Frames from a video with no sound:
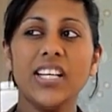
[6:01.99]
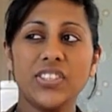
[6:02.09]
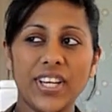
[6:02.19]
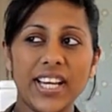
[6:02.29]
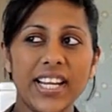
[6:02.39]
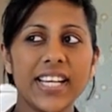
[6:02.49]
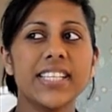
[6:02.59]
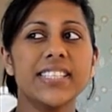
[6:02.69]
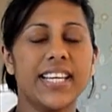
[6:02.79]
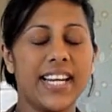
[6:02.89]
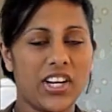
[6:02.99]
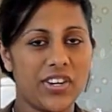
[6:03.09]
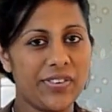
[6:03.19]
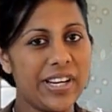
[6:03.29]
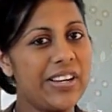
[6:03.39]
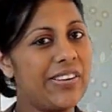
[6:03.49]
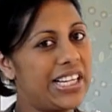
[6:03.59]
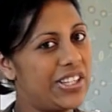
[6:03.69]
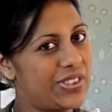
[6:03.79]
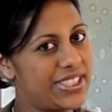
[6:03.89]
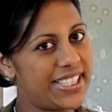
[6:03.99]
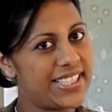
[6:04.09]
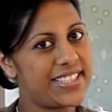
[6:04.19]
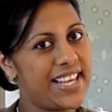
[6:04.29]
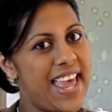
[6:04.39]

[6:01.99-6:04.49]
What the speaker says: So yeah, like I said, I got really, really nauseous,